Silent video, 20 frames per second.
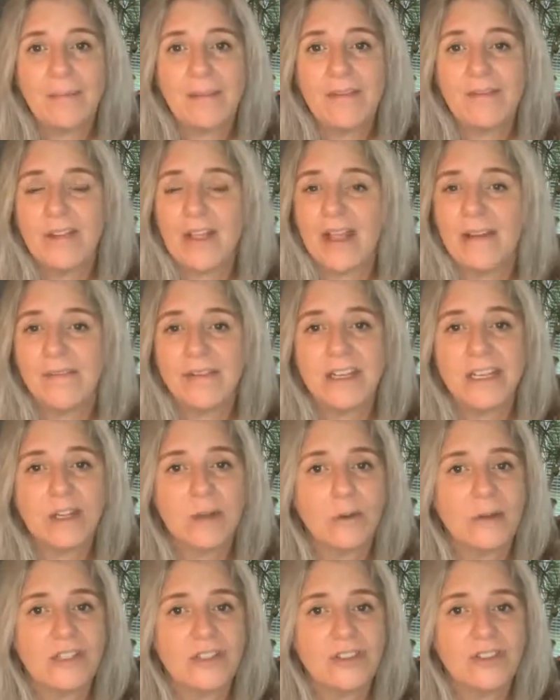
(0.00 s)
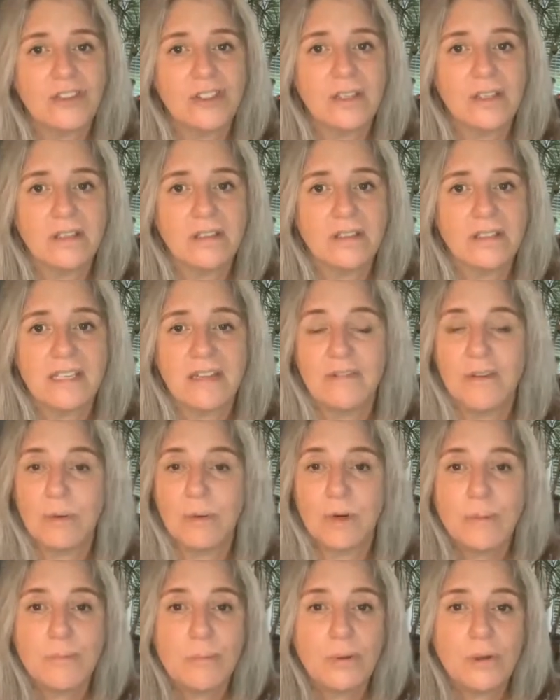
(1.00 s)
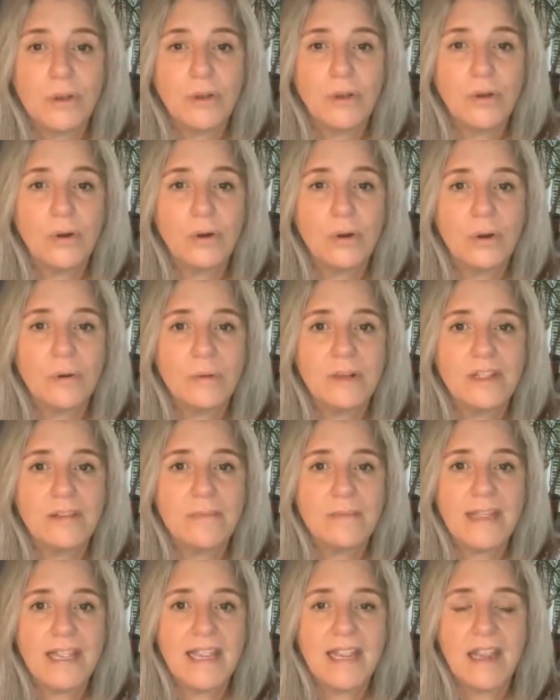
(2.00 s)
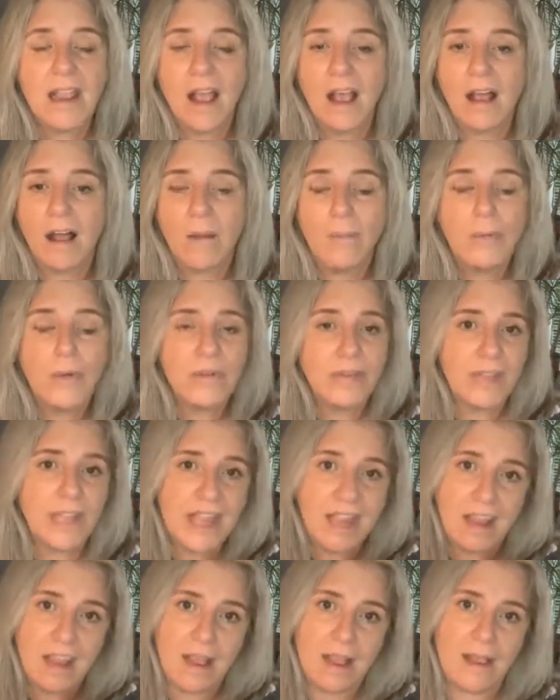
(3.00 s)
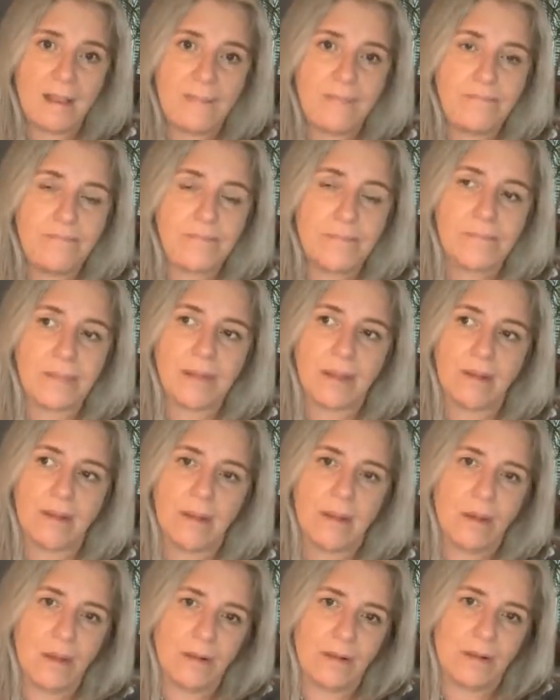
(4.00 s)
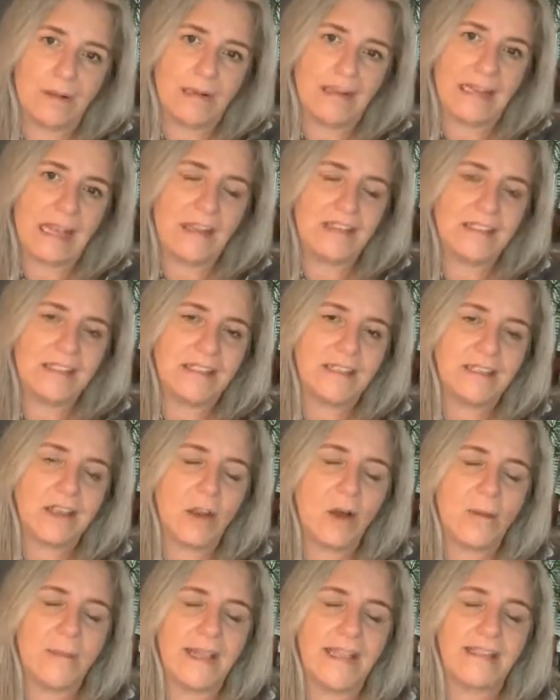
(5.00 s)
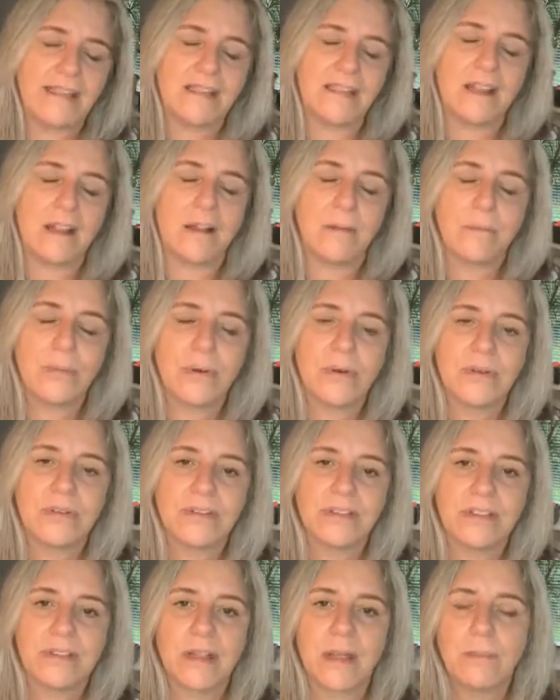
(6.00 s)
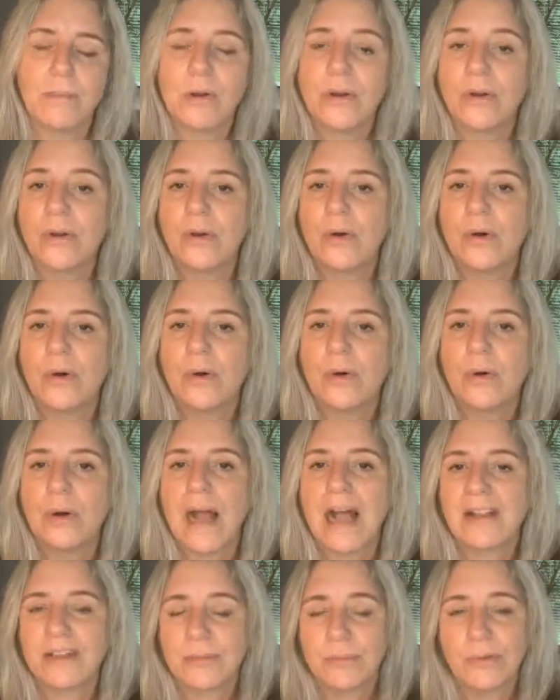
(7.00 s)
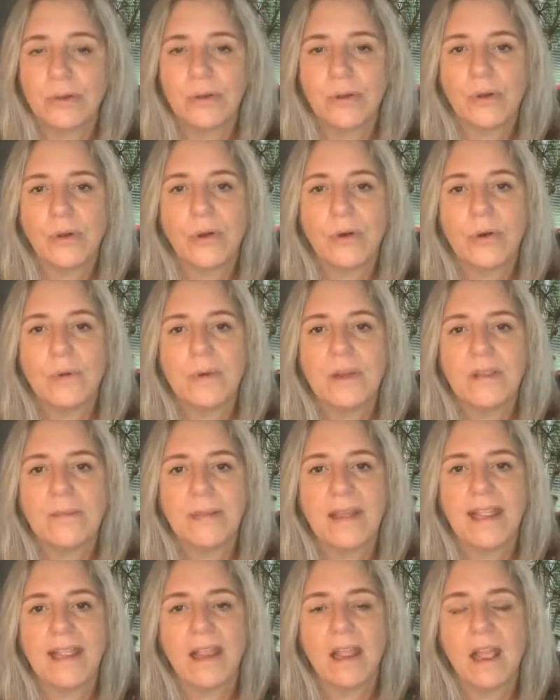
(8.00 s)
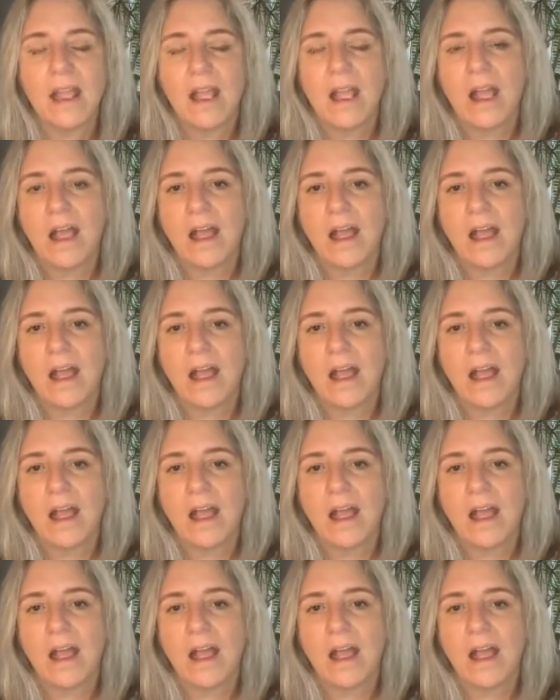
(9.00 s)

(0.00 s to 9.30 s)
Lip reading: If you have any questions, if you want to book a call with me, I'll put the under the comments, I'll put a book a call, how to book a call with me.